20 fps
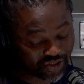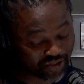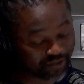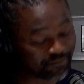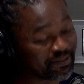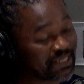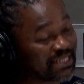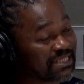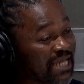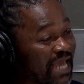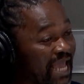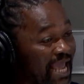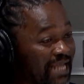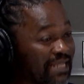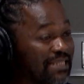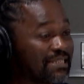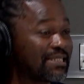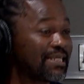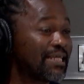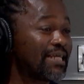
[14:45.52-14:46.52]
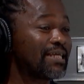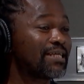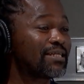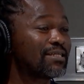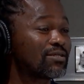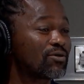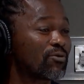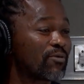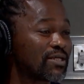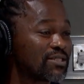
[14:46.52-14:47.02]
to complete
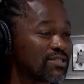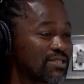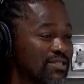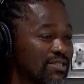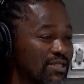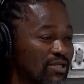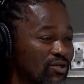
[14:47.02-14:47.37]
18 questions,